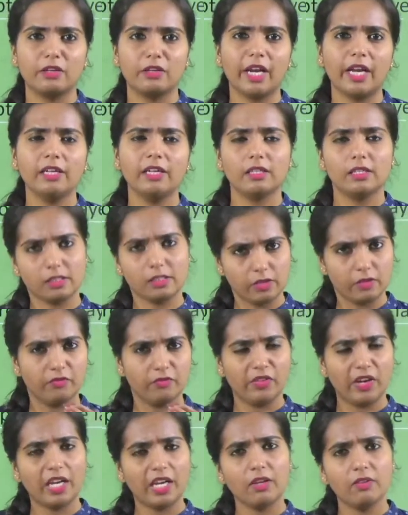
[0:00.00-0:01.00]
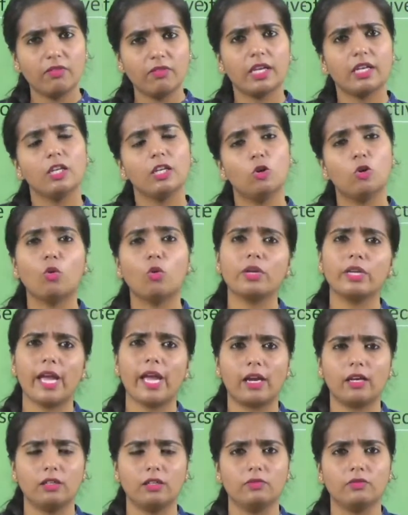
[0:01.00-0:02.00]
right? It is a very, very low
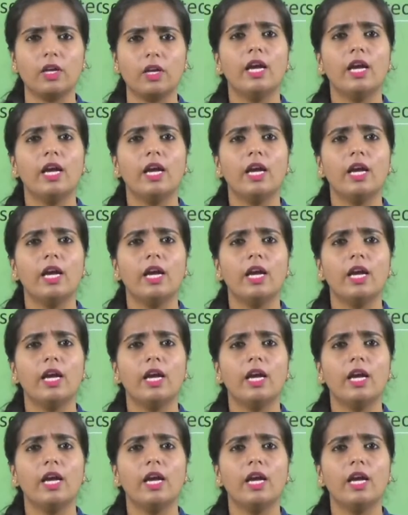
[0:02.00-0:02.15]
reactive.